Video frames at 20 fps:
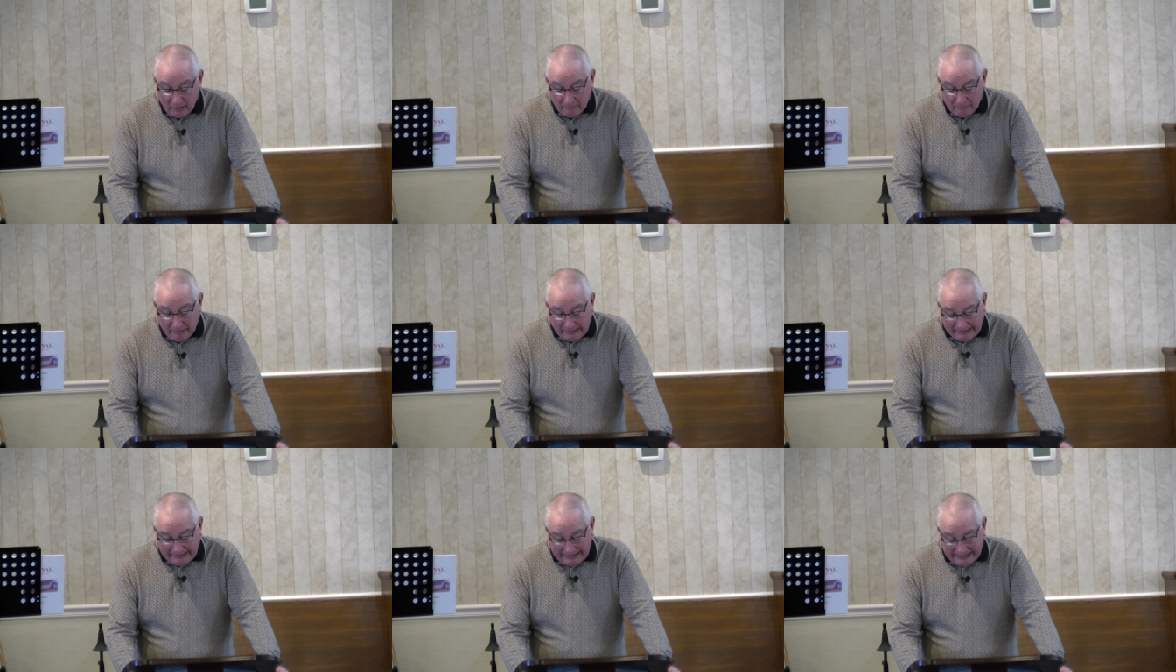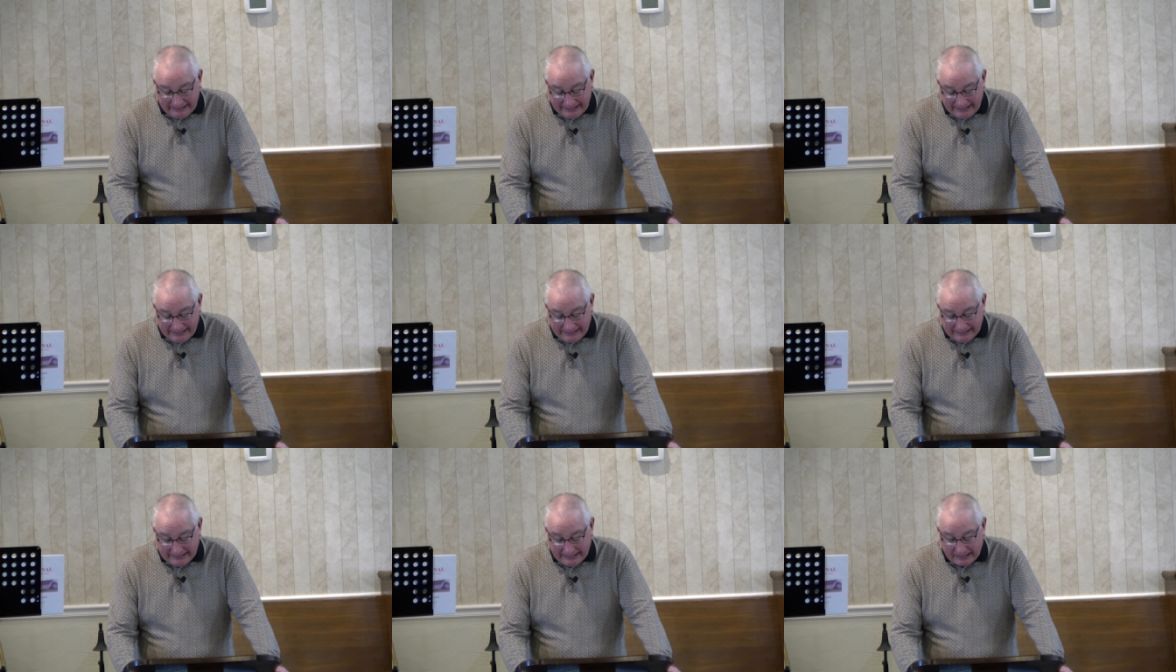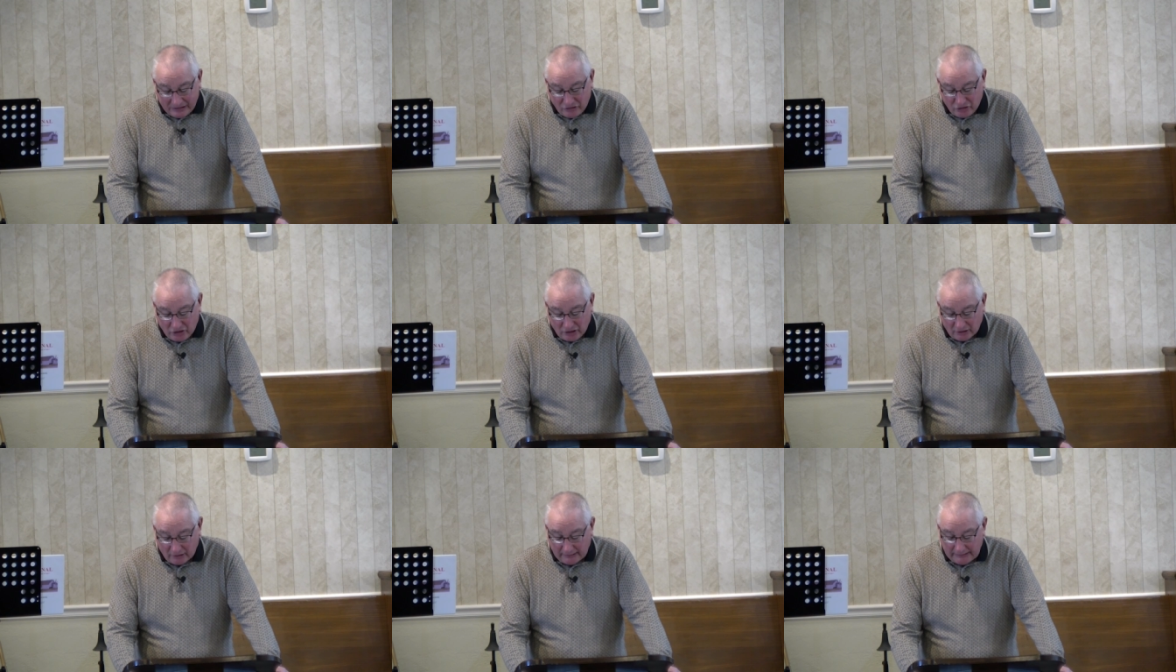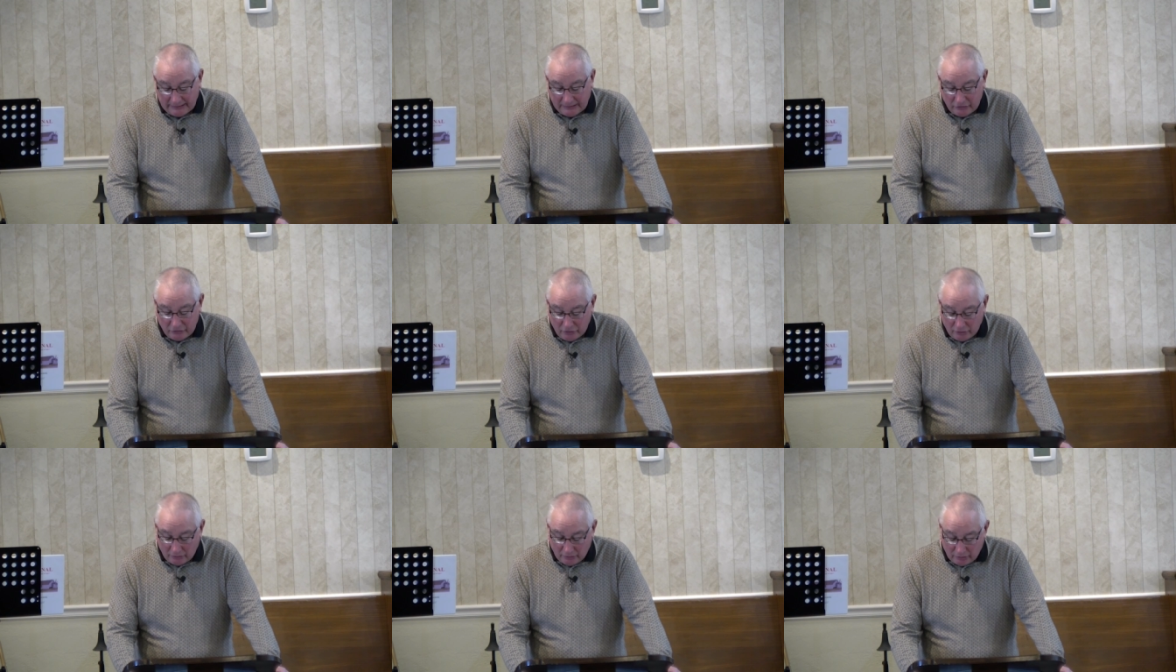But he that shall
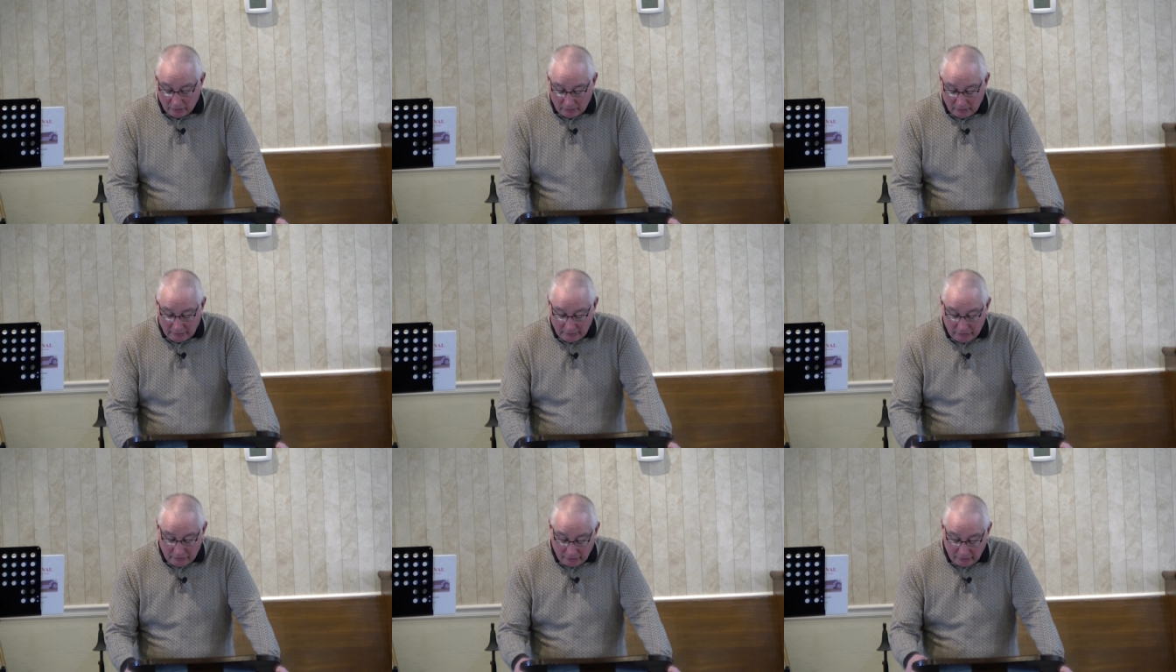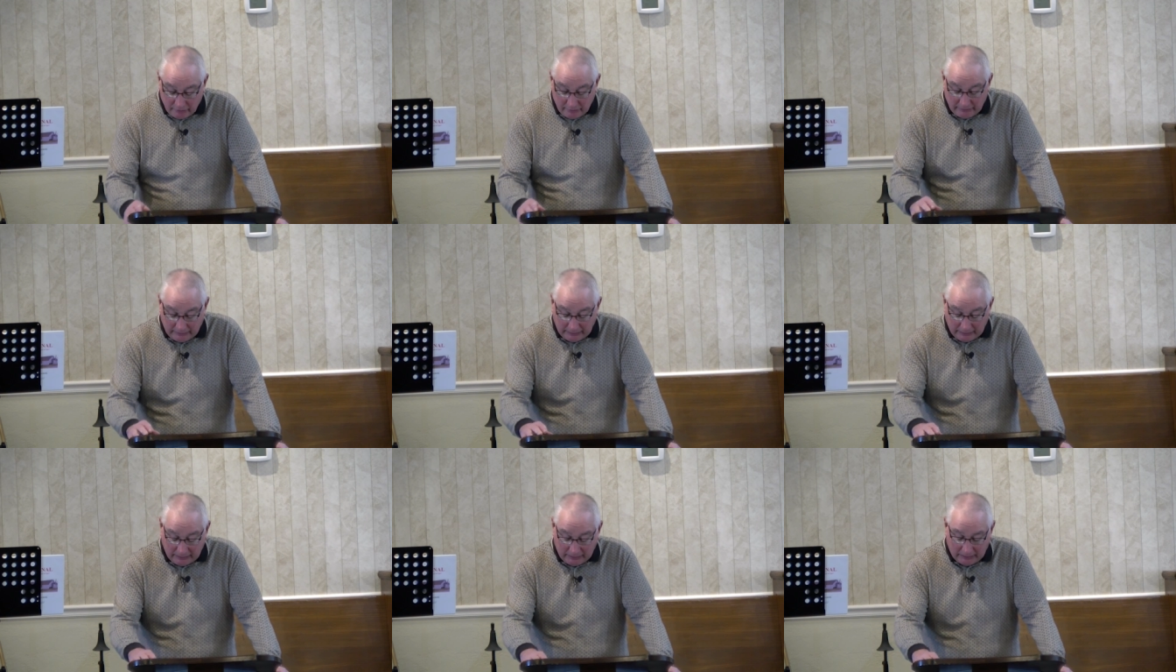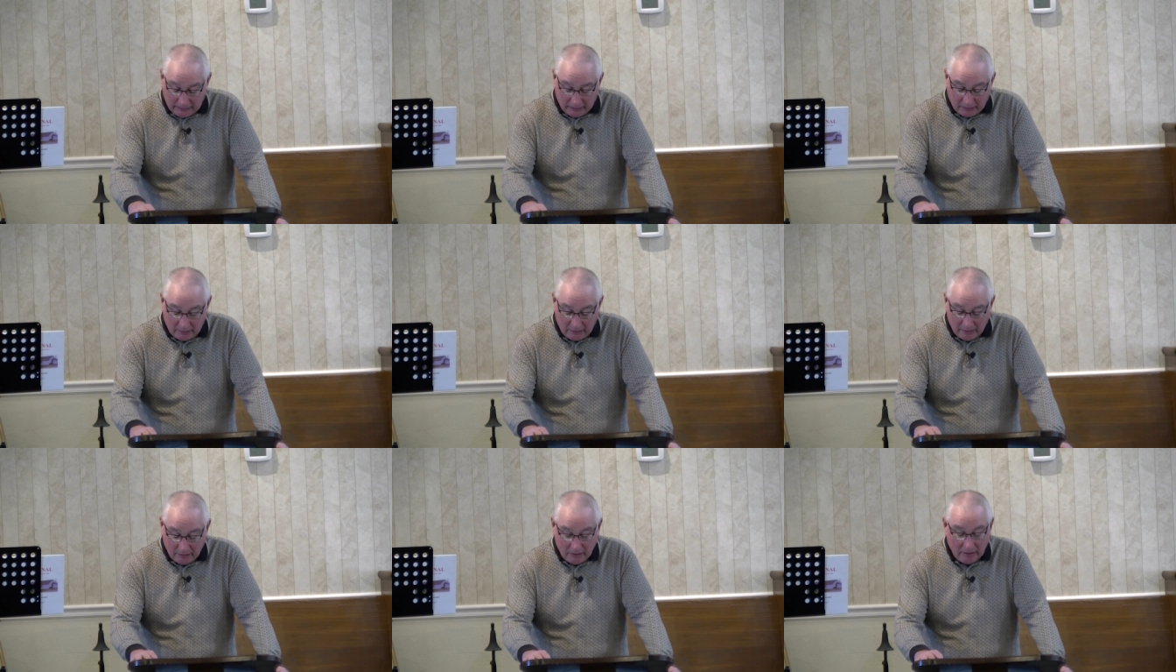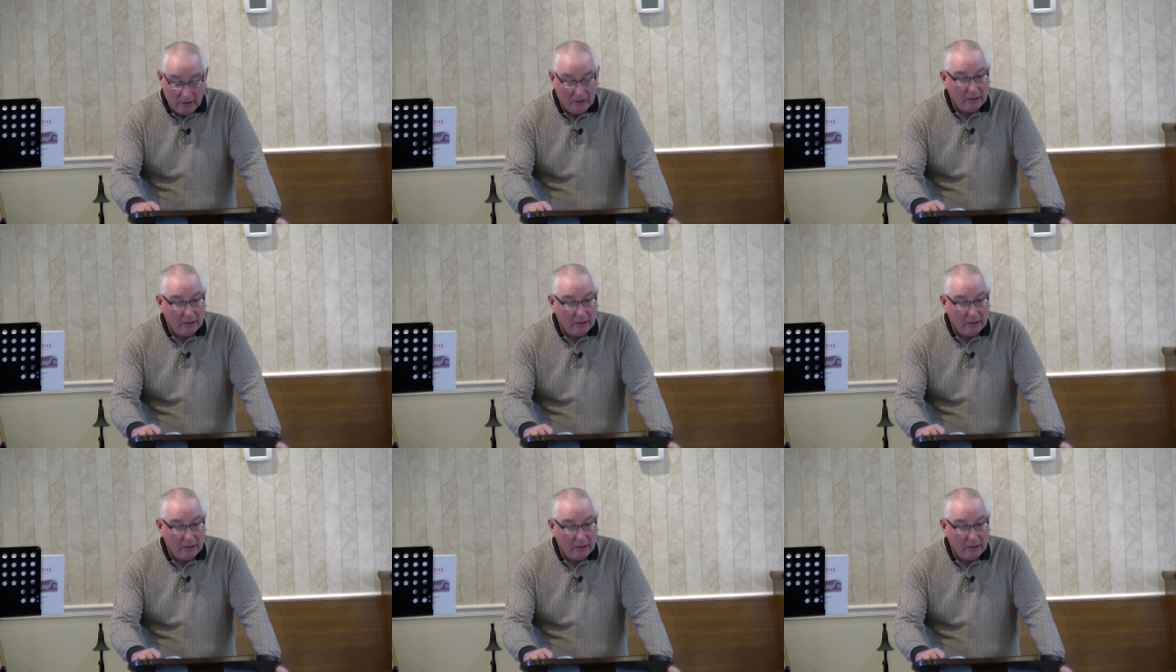endure unto the end,